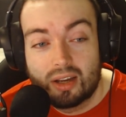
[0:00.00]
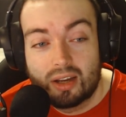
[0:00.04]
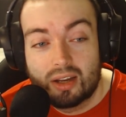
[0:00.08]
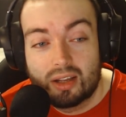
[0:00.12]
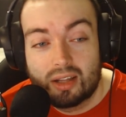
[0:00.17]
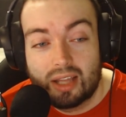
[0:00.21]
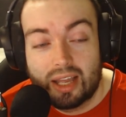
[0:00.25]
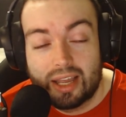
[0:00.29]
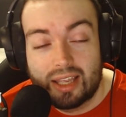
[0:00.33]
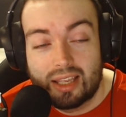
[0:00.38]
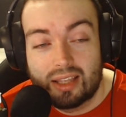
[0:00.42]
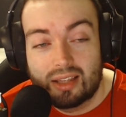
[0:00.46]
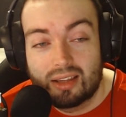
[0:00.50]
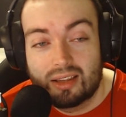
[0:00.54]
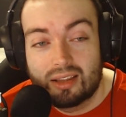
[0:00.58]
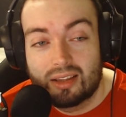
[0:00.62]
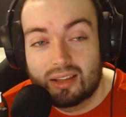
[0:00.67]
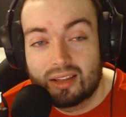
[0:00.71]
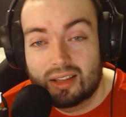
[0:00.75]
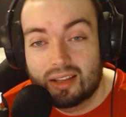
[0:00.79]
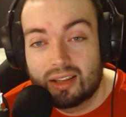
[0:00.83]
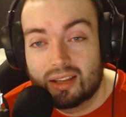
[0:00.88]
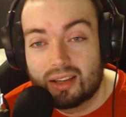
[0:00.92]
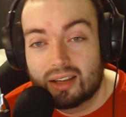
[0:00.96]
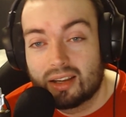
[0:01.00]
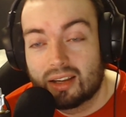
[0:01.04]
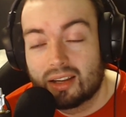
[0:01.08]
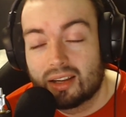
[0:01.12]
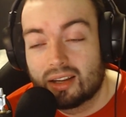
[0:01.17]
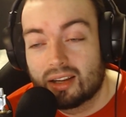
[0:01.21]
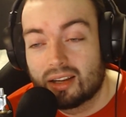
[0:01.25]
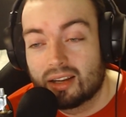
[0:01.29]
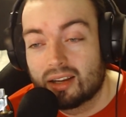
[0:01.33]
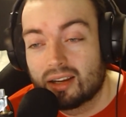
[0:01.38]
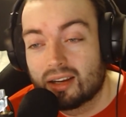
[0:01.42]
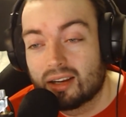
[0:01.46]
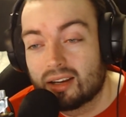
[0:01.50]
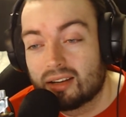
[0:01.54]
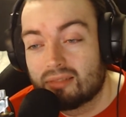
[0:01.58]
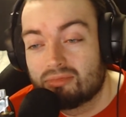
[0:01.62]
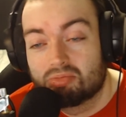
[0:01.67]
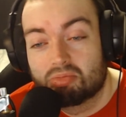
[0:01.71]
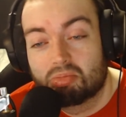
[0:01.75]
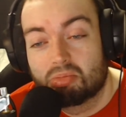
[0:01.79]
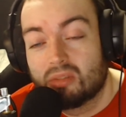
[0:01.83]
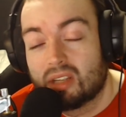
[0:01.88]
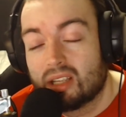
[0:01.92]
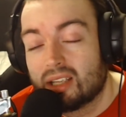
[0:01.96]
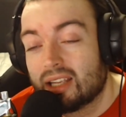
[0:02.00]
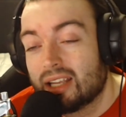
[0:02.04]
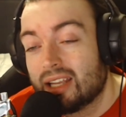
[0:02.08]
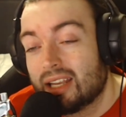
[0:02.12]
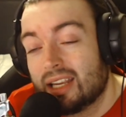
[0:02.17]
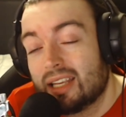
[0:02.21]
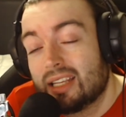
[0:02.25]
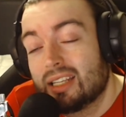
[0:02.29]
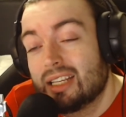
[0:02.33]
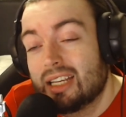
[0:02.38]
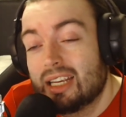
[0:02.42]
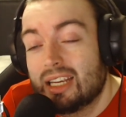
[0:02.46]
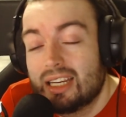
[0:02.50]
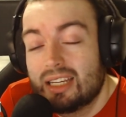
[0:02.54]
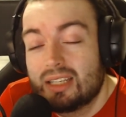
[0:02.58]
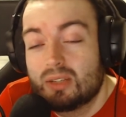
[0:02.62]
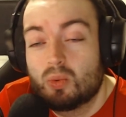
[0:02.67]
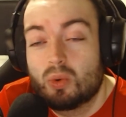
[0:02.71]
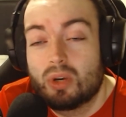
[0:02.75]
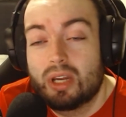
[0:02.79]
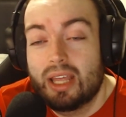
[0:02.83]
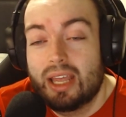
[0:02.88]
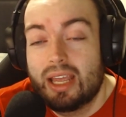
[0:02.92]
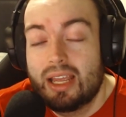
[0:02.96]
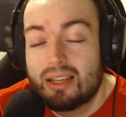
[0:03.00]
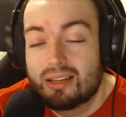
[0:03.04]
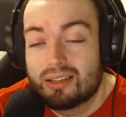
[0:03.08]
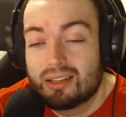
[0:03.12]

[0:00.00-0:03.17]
Like, it is what it is.